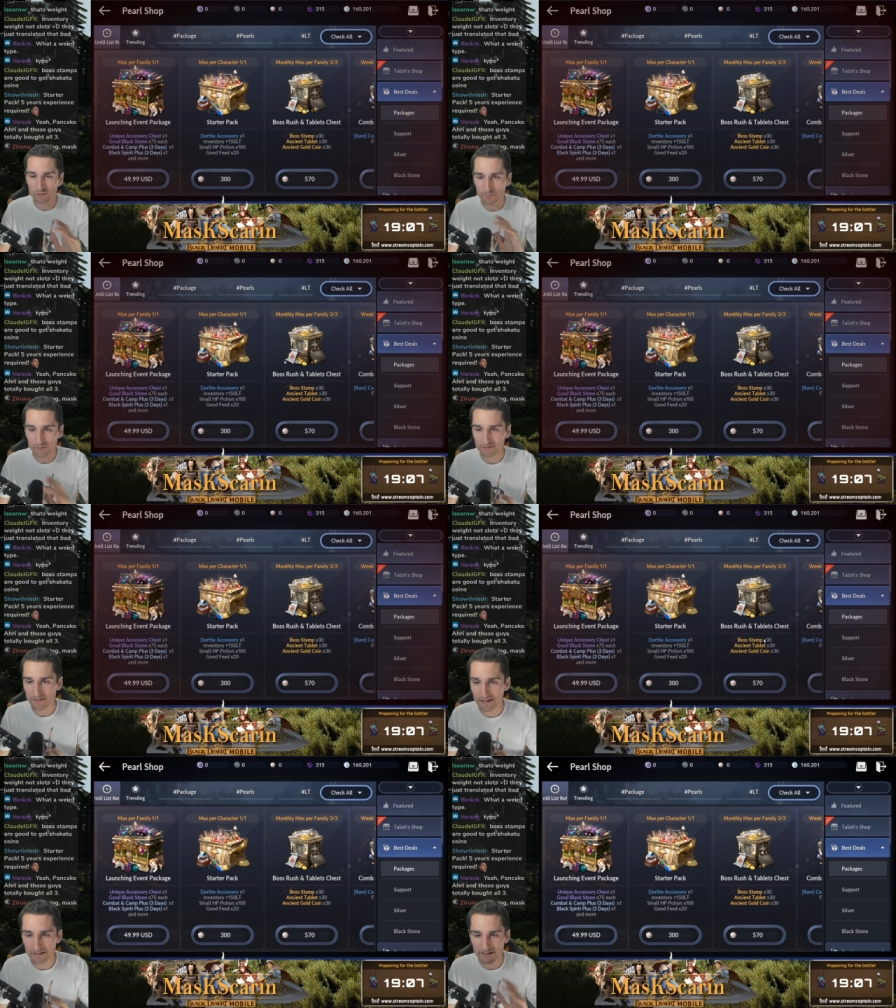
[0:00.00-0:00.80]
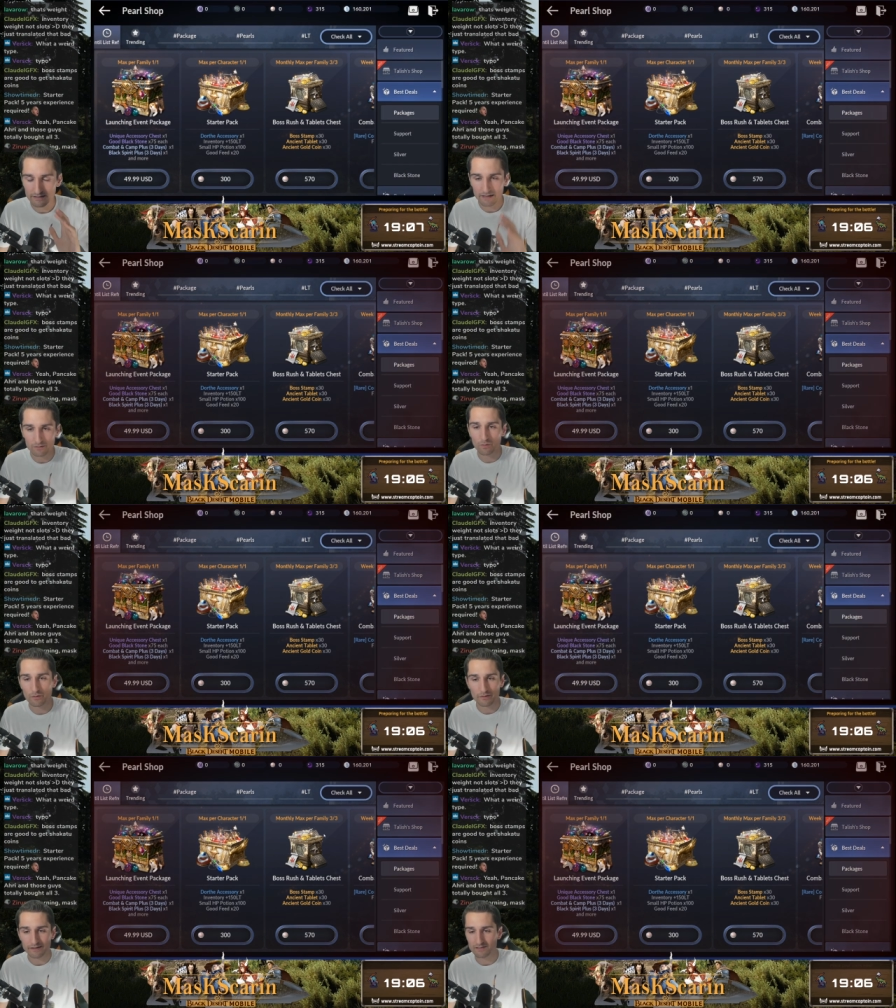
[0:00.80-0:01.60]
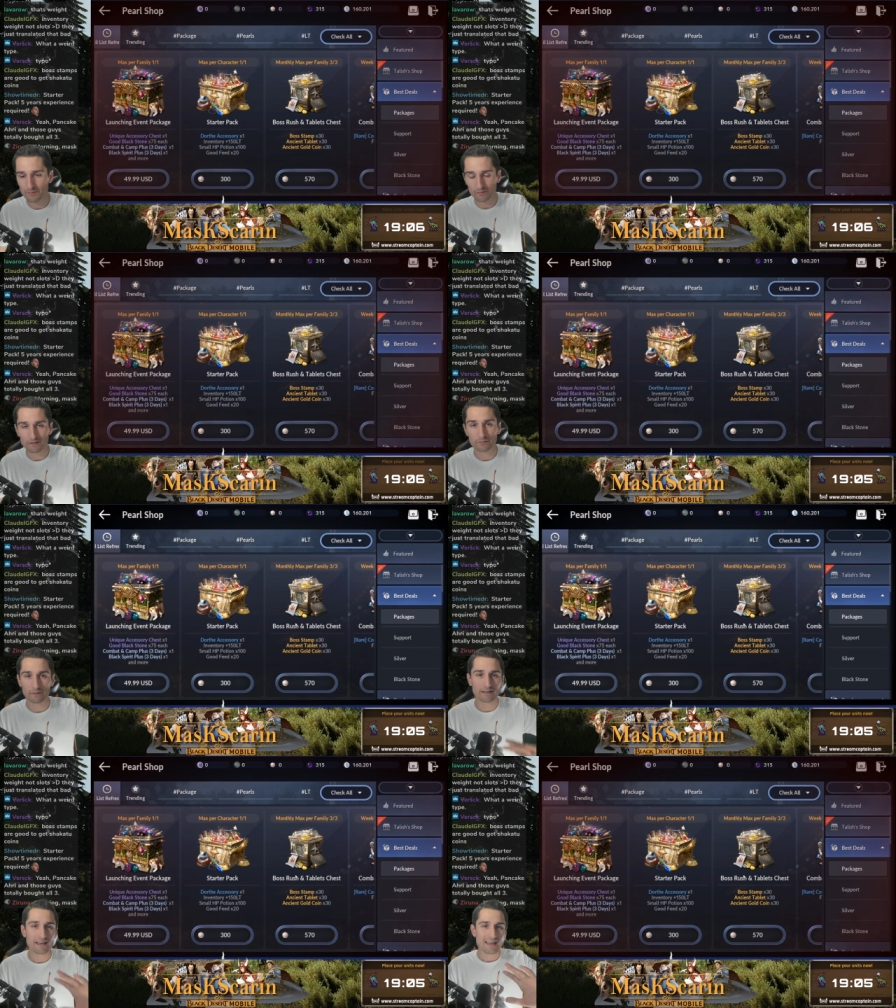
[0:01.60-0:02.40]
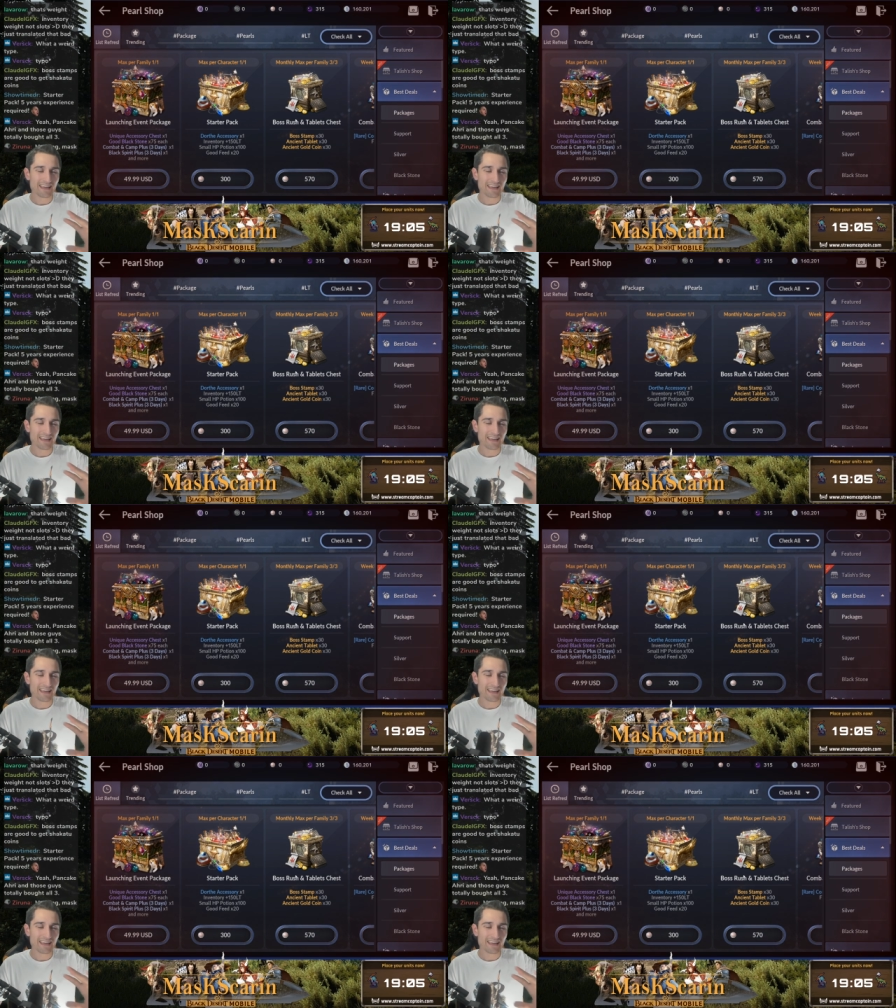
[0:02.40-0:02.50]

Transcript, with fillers: super excited and, and going crazy about this one